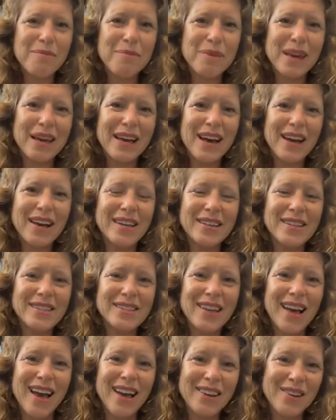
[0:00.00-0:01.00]

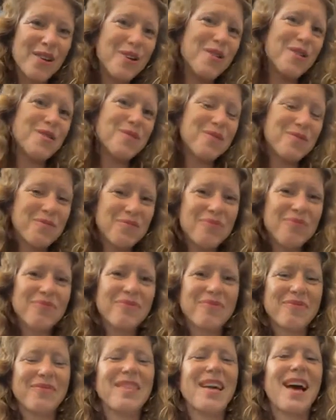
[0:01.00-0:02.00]
because I know
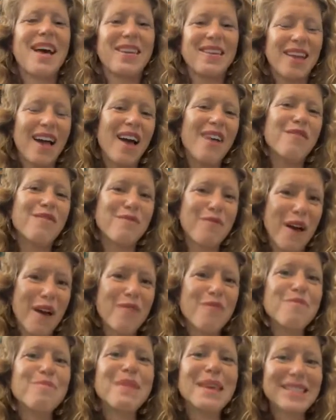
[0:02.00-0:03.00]
that
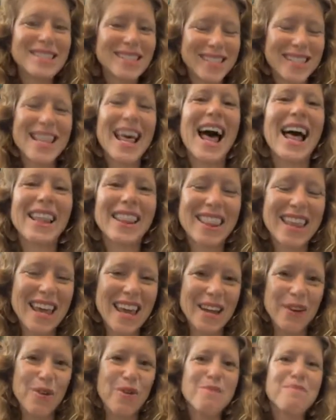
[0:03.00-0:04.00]
I've missed that
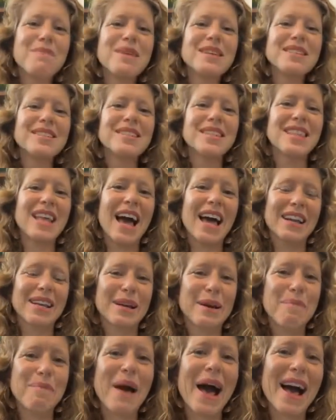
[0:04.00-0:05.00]
thing or missed that
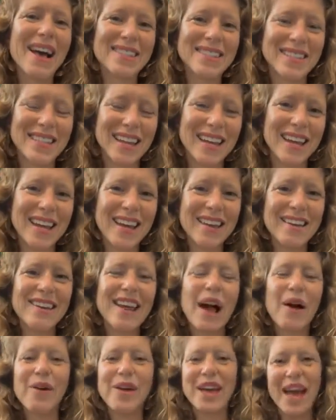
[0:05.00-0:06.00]
capacity, and
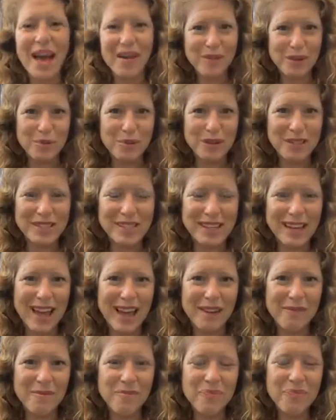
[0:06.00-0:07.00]
now I have it once
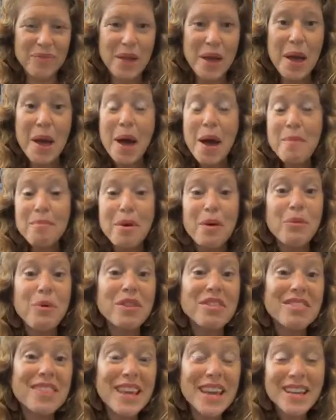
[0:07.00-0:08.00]
again. But
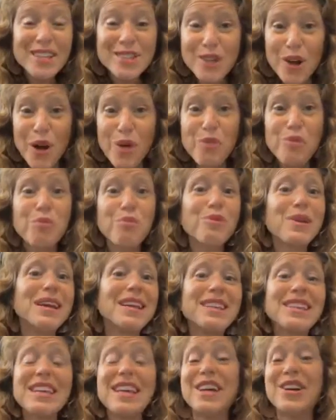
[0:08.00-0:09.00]
when things are
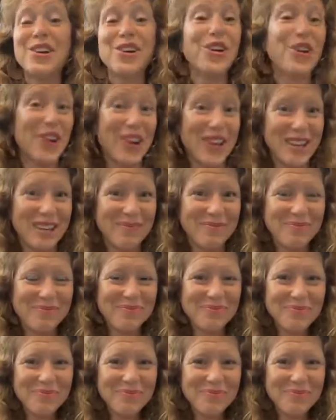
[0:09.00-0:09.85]
really good